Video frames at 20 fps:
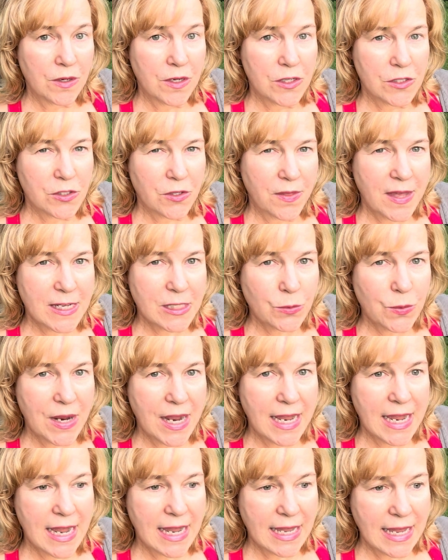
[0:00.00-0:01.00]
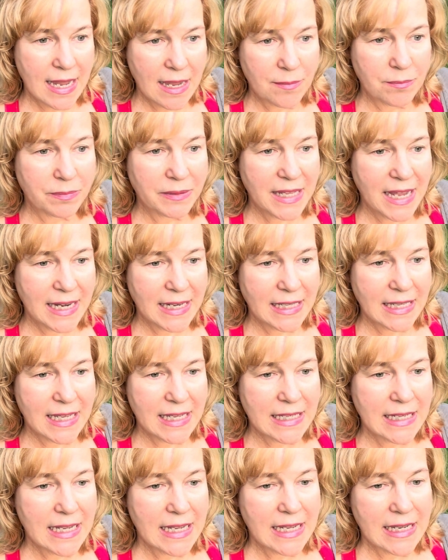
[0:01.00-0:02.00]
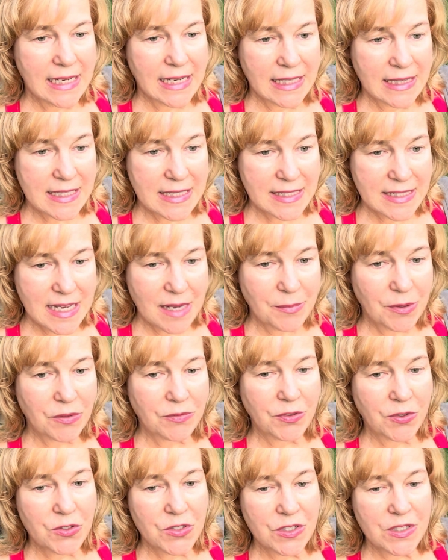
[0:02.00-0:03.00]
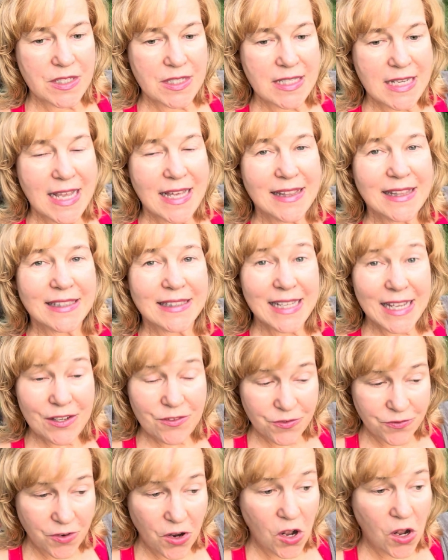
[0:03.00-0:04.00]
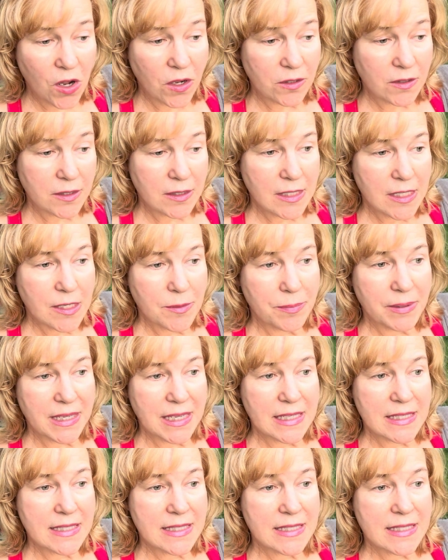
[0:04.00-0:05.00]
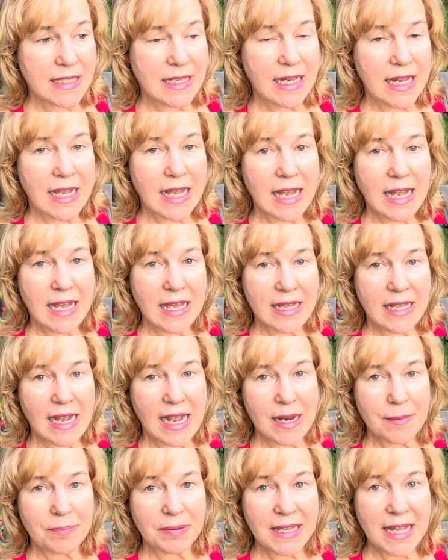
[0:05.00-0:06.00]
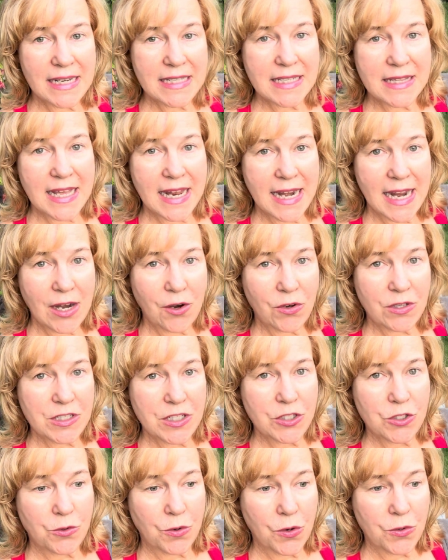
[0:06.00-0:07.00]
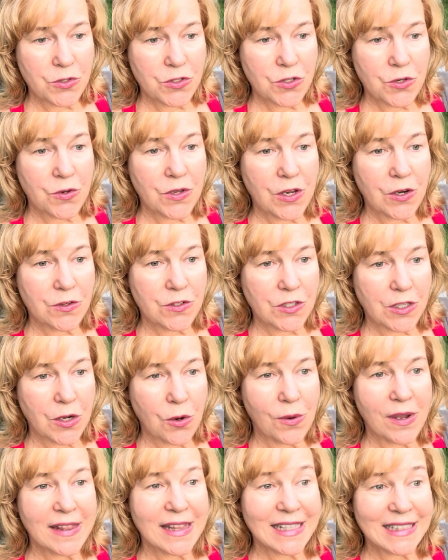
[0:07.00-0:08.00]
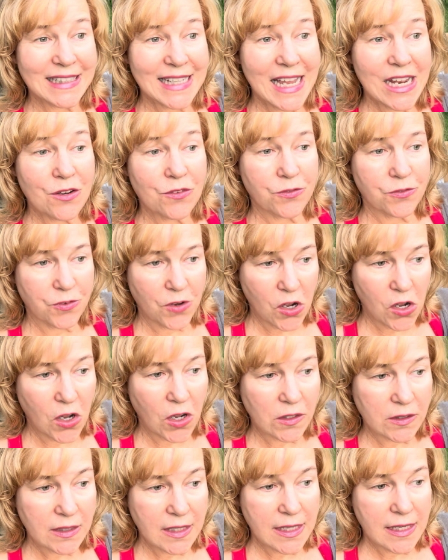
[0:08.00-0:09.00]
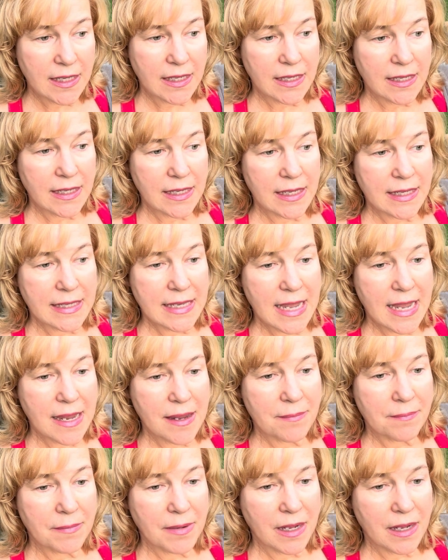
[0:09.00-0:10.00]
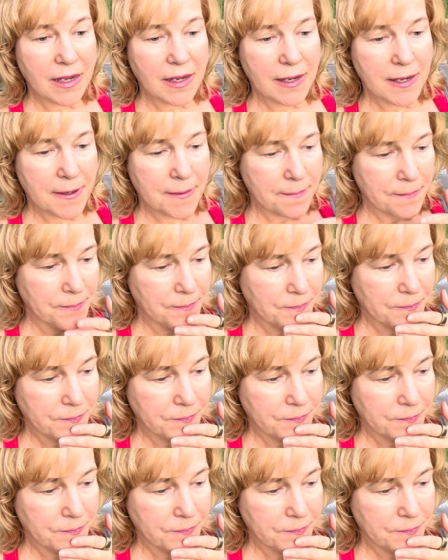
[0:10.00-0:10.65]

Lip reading: so that's why I am planting it in the summer versus the late fall, because I planted that heritage rose 2 years ago in the late fall. It came, and